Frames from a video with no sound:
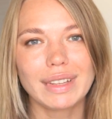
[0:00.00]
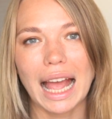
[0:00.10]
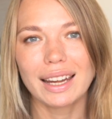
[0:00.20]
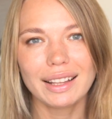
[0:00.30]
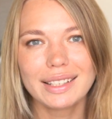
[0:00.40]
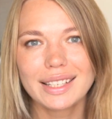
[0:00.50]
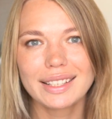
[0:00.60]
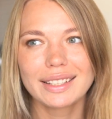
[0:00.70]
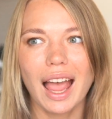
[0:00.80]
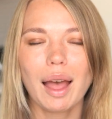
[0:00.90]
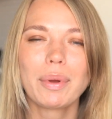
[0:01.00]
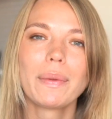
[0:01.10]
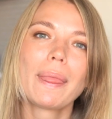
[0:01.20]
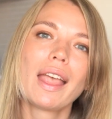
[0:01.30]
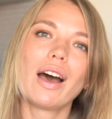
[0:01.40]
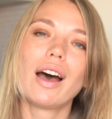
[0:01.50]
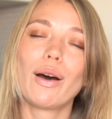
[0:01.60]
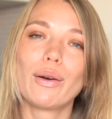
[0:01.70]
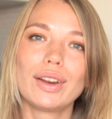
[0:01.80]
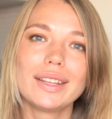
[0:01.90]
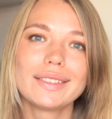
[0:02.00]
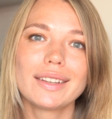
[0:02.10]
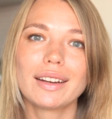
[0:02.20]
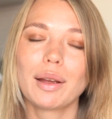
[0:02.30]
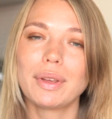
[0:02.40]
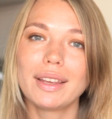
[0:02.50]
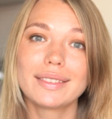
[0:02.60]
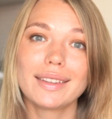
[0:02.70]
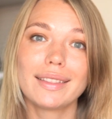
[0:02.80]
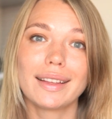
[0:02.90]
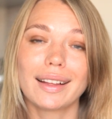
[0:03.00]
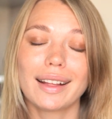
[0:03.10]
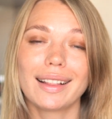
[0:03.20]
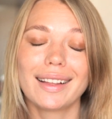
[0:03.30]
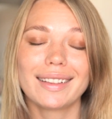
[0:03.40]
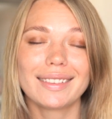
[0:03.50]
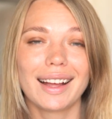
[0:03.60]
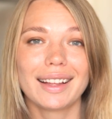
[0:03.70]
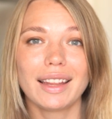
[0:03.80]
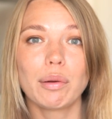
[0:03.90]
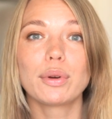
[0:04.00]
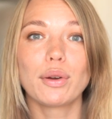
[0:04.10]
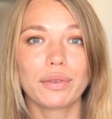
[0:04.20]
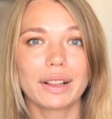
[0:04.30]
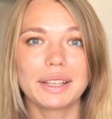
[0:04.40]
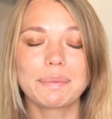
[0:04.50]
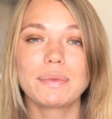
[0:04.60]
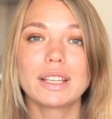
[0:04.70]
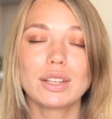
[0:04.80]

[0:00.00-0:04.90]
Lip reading: analytics tab on Instagram, is the number of clicks.